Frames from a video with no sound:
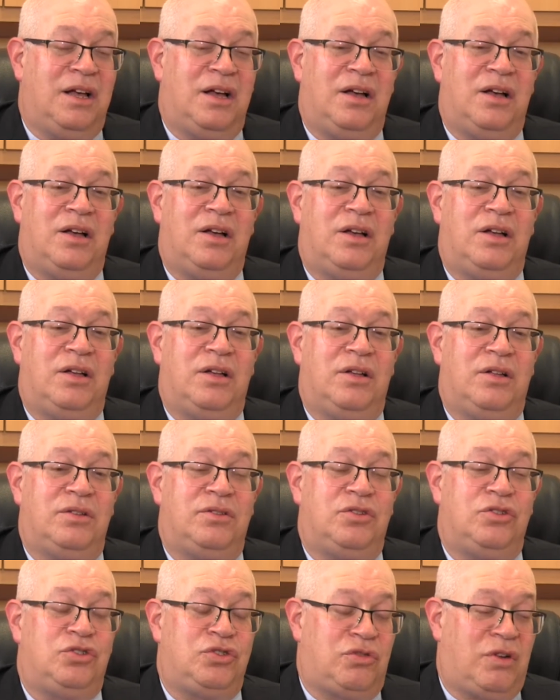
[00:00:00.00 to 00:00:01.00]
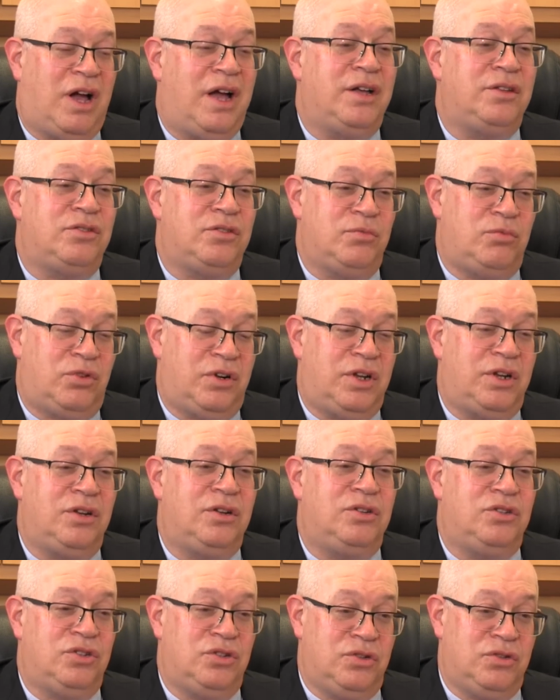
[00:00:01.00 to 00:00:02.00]
to try to
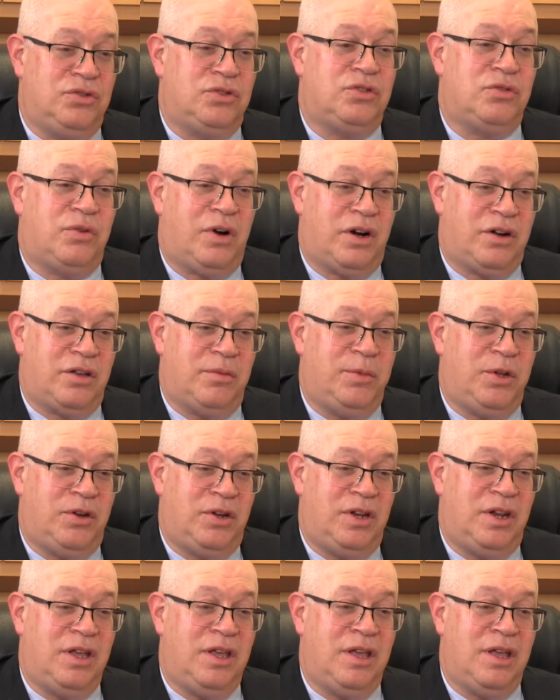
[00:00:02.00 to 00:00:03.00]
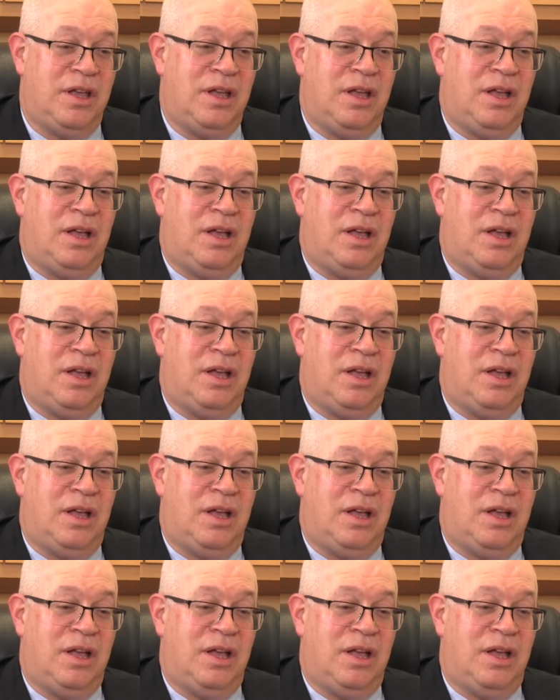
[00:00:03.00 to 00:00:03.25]
bring Jews to our community.